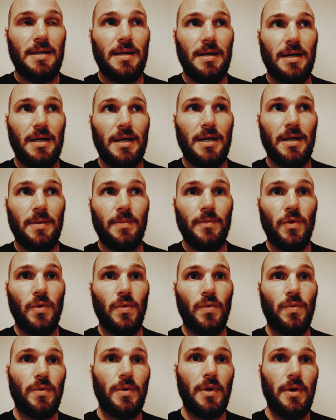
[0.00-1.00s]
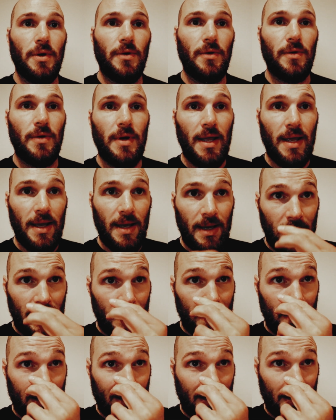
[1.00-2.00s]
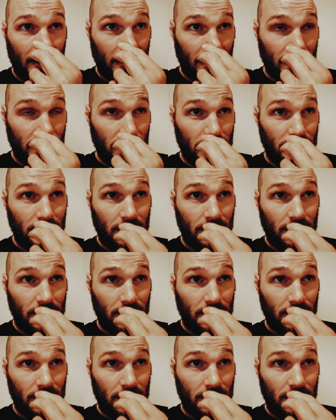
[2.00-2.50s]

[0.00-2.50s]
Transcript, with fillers: Um, rode at a